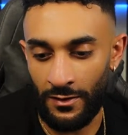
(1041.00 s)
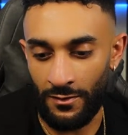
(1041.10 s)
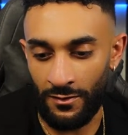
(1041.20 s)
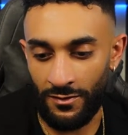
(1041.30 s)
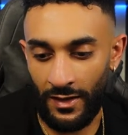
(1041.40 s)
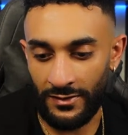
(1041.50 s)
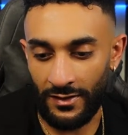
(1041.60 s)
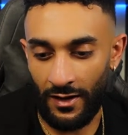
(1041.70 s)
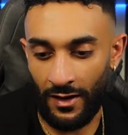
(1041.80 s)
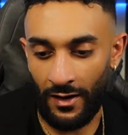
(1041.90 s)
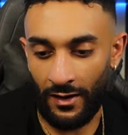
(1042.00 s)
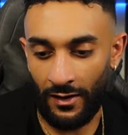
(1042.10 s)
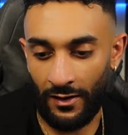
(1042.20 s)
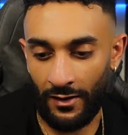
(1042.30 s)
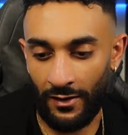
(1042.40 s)
that
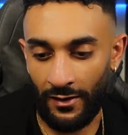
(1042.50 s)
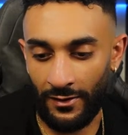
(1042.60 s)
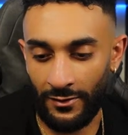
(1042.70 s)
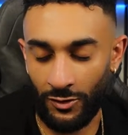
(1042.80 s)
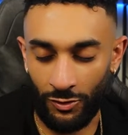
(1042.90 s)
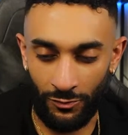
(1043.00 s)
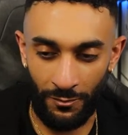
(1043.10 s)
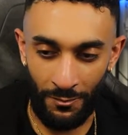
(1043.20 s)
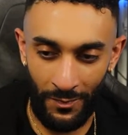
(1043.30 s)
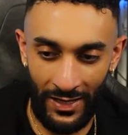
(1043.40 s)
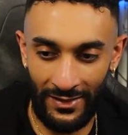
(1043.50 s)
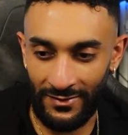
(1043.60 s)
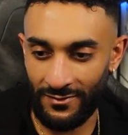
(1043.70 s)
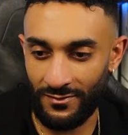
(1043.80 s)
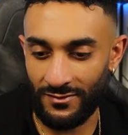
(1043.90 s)
I
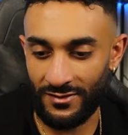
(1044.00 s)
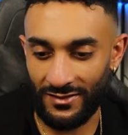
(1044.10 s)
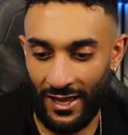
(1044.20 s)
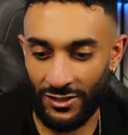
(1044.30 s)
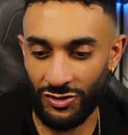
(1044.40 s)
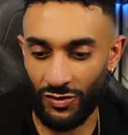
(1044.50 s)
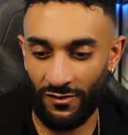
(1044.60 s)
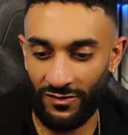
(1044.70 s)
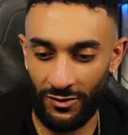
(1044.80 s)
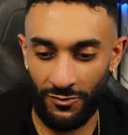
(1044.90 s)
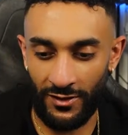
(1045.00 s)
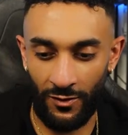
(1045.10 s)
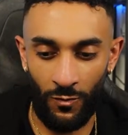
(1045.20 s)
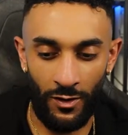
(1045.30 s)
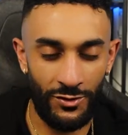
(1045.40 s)
made / a video that I
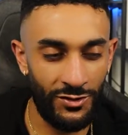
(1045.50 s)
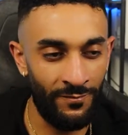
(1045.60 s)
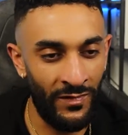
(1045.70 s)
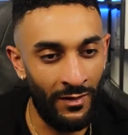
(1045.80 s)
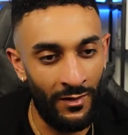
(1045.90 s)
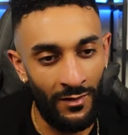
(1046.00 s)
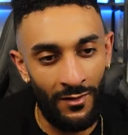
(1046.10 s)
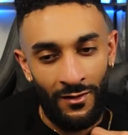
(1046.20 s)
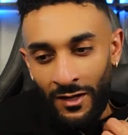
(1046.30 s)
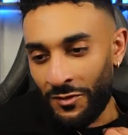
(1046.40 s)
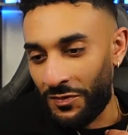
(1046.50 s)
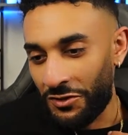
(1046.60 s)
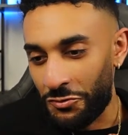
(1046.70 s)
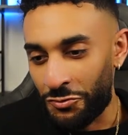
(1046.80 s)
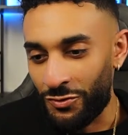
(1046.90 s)
watched. I'm a big
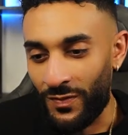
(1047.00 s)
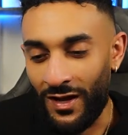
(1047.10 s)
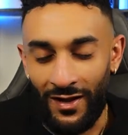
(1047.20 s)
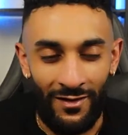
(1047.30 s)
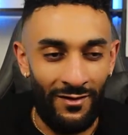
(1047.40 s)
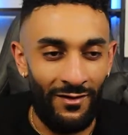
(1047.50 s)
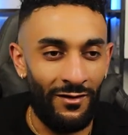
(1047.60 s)
YouTube guy.